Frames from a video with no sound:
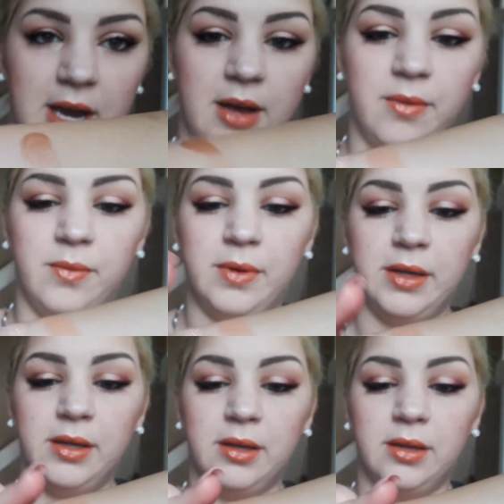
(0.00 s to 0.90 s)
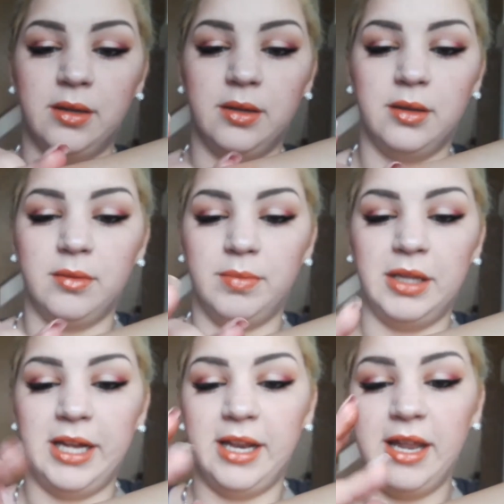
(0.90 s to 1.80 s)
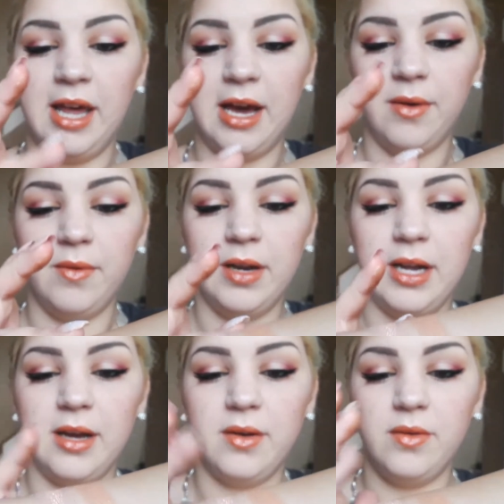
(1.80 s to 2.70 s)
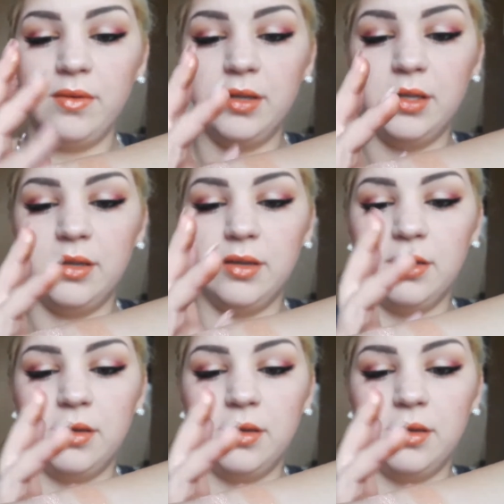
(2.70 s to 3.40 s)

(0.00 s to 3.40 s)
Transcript: I will blend that one out.